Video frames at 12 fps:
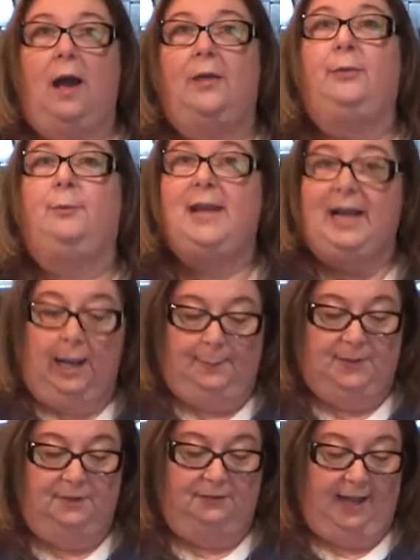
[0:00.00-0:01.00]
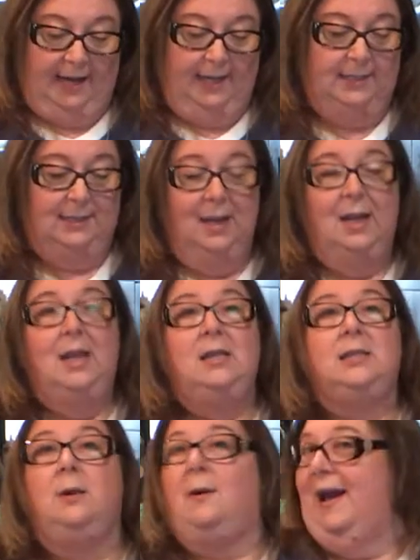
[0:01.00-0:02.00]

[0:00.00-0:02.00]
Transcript: 3 cups of lettuce. So